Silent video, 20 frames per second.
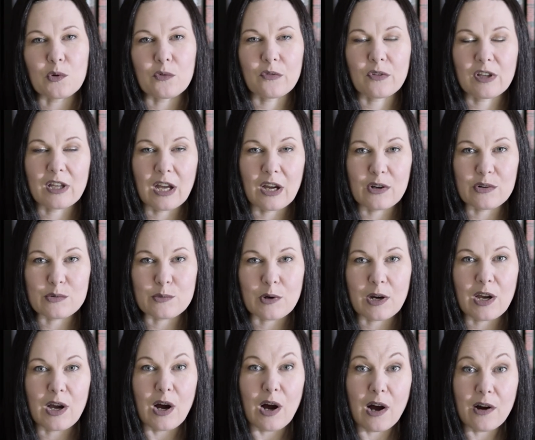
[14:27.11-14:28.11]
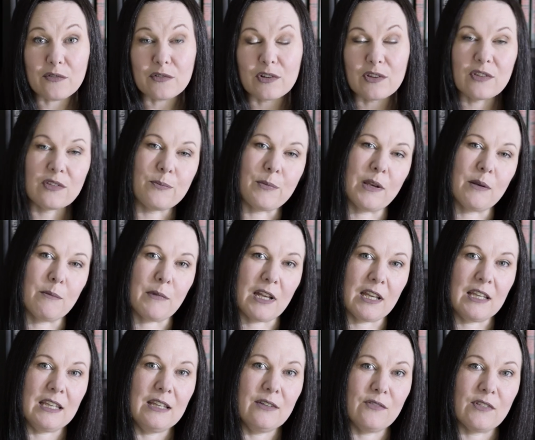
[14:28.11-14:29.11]
of the couch where I often spent my
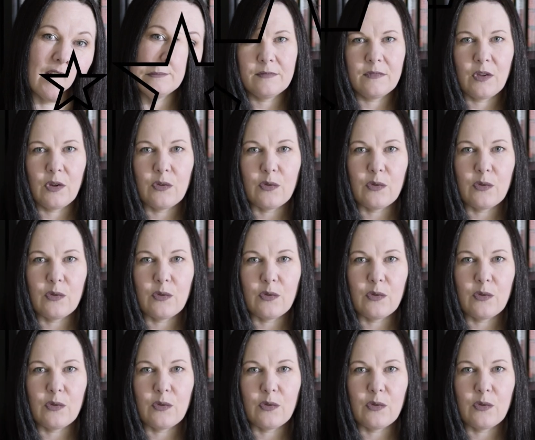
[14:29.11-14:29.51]
evenings.